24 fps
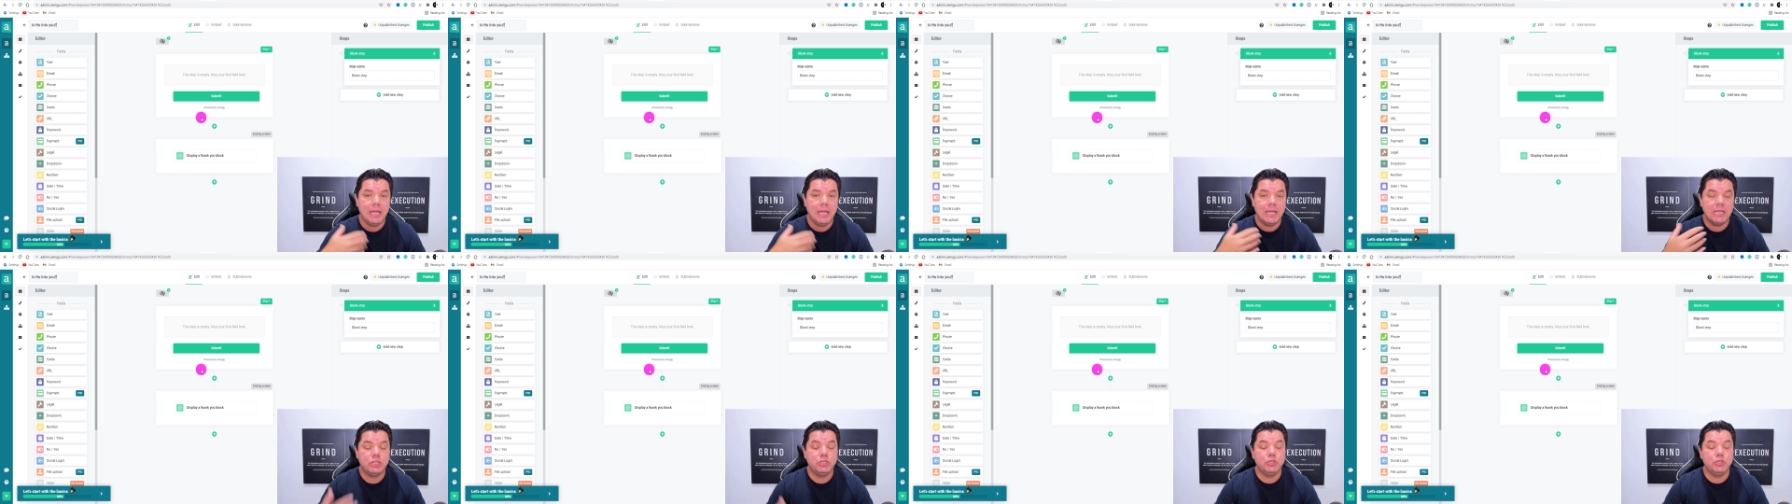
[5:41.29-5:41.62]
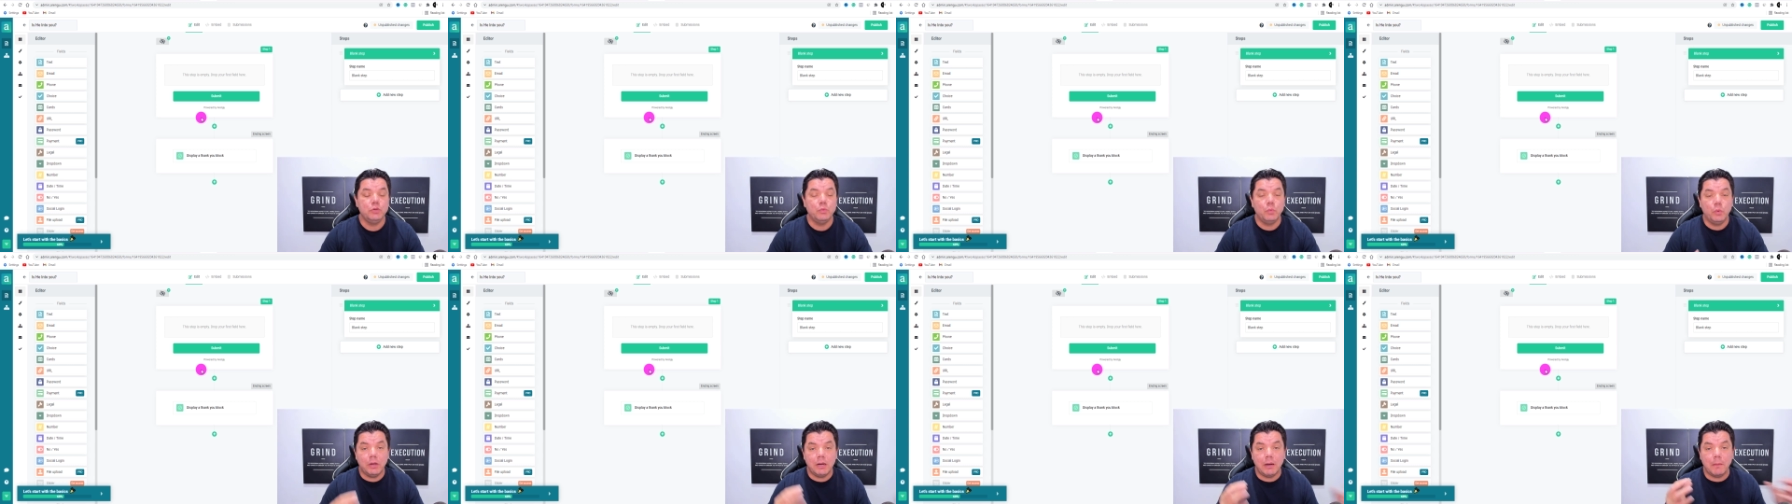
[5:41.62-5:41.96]
is
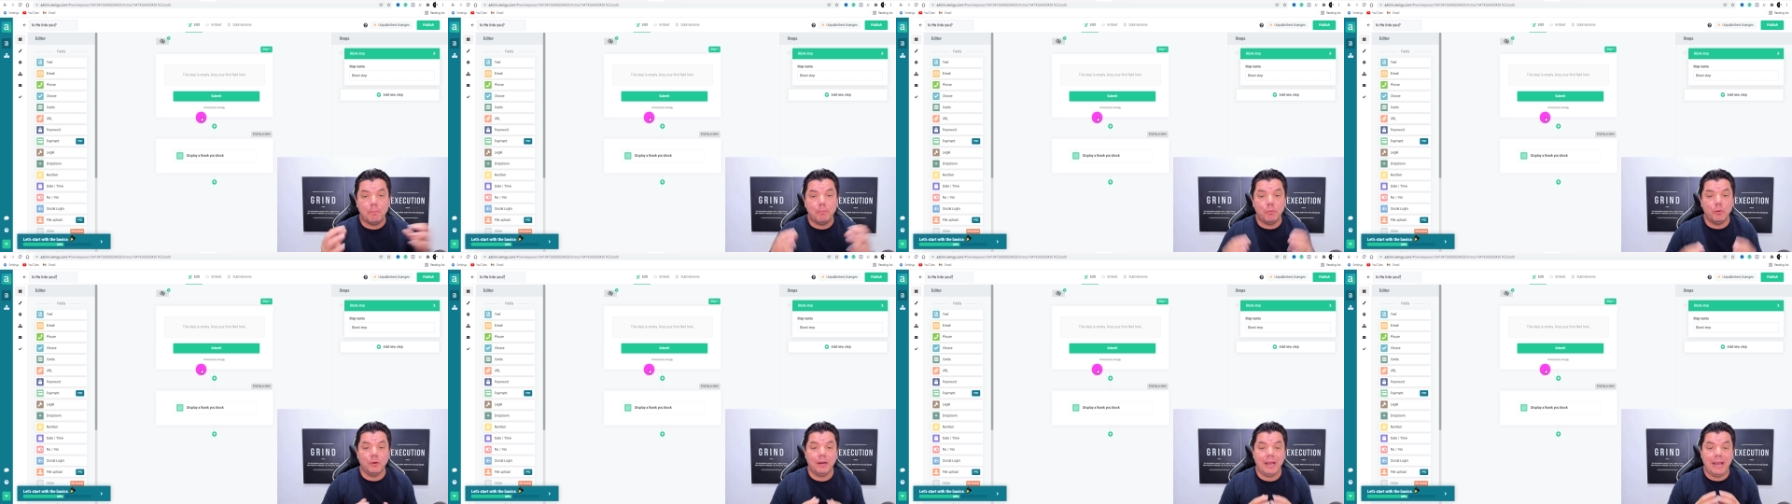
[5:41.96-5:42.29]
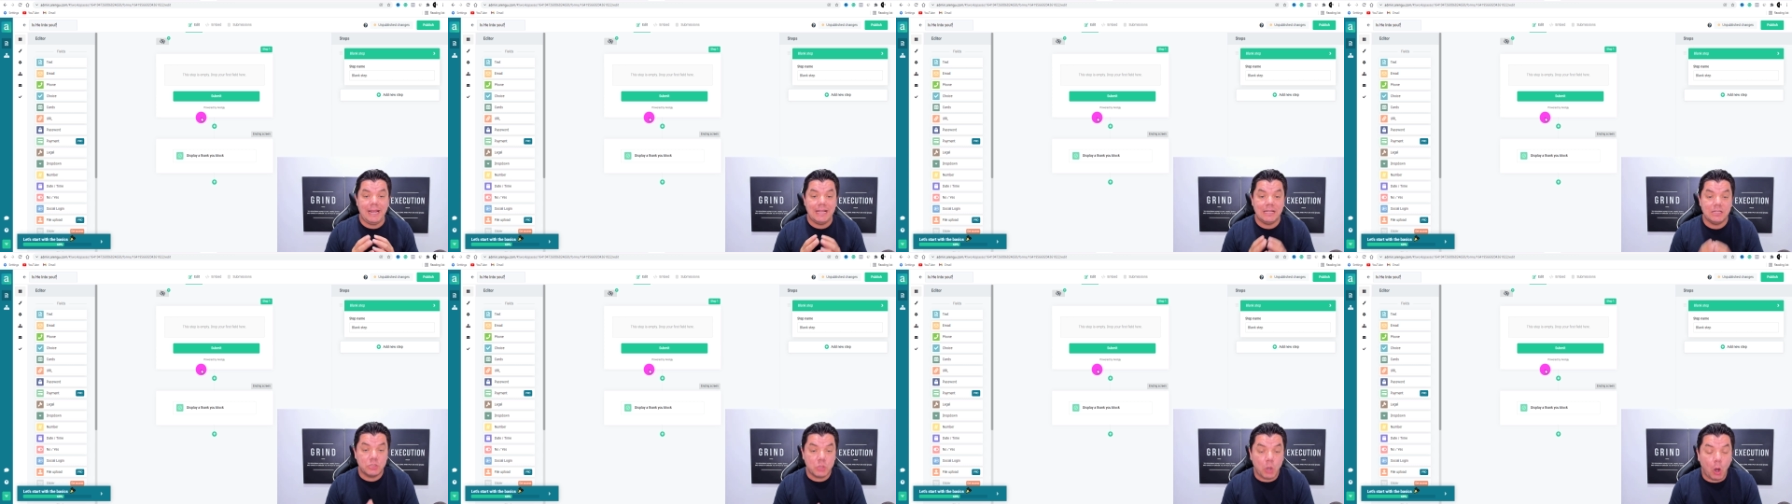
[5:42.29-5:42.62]
you wanna put
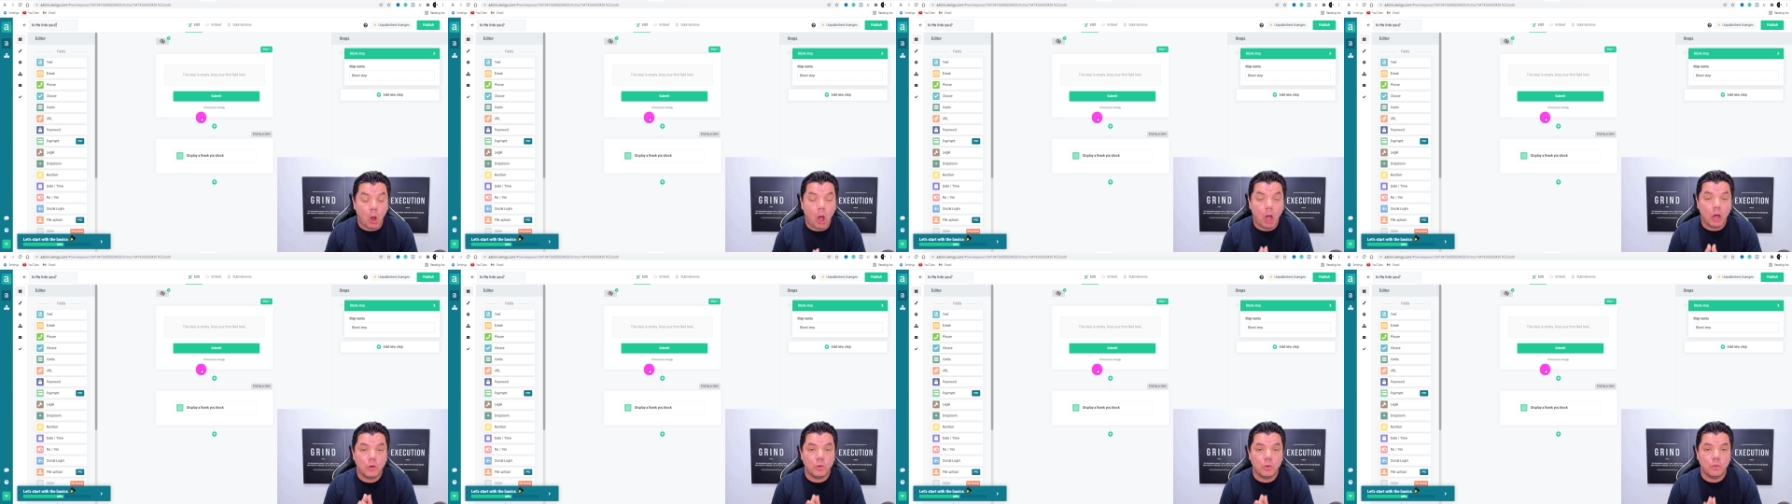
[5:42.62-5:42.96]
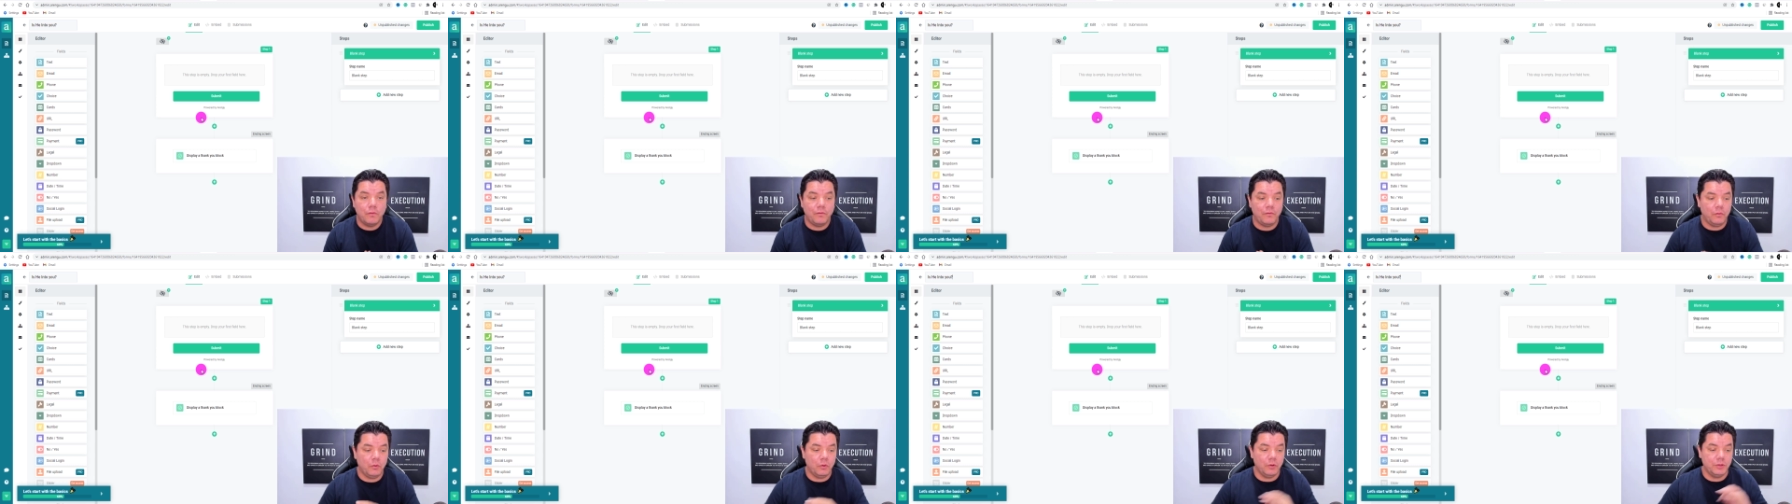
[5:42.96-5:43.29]
a title
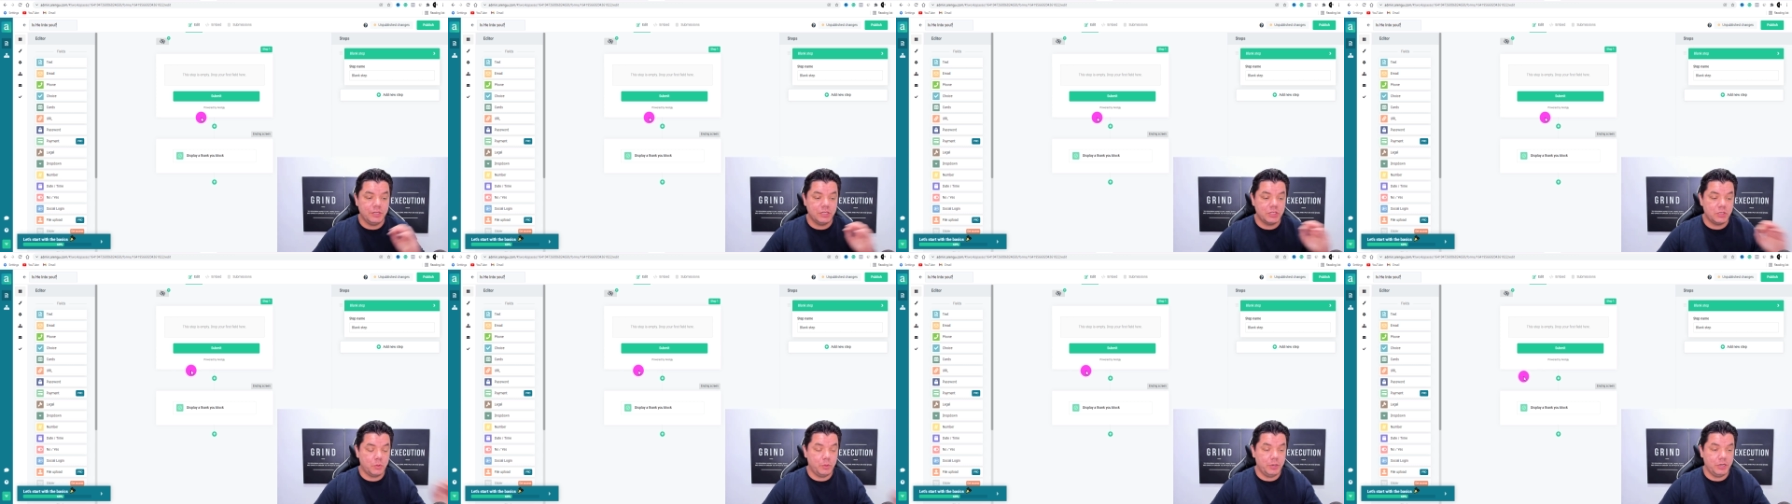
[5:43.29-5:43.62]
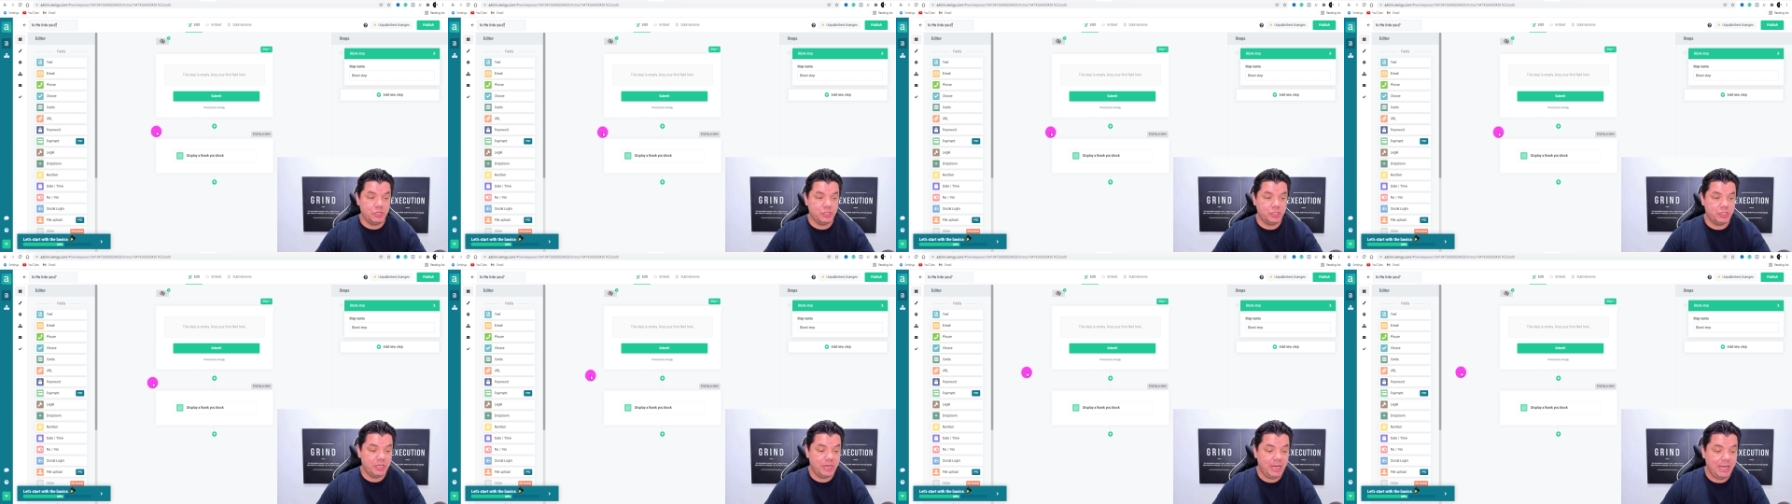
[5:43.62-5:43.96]
for this
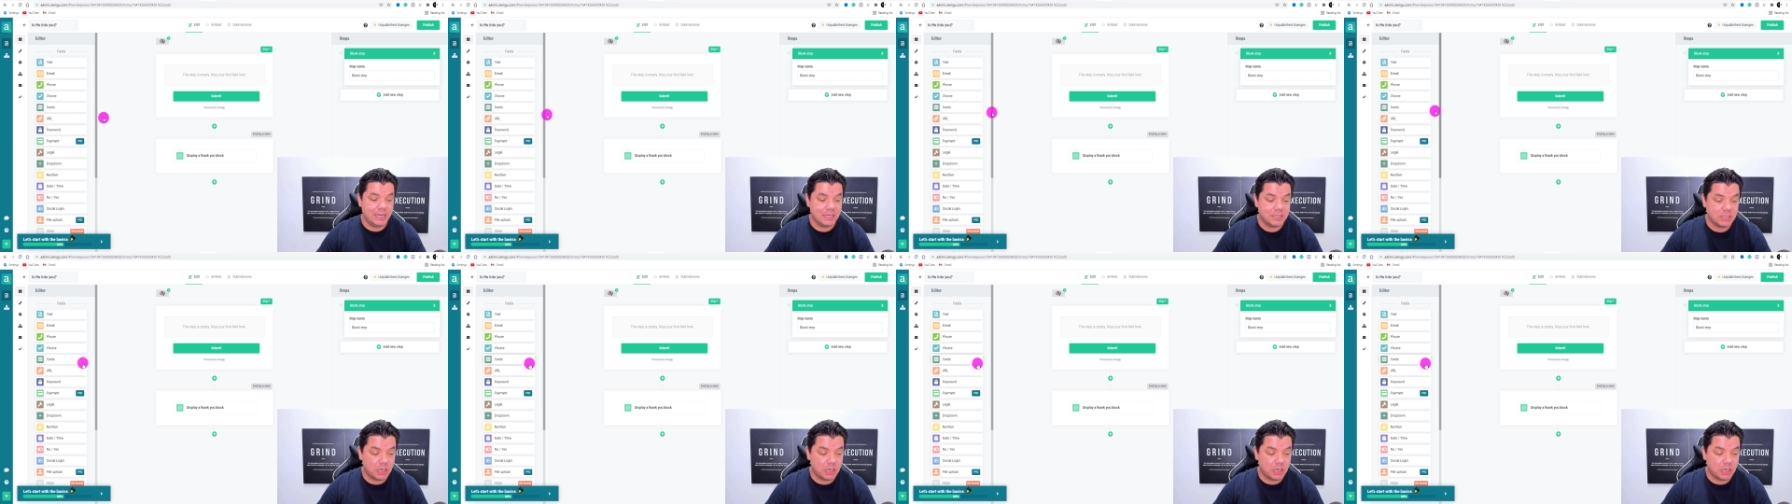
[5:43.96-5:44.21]
questionnaire.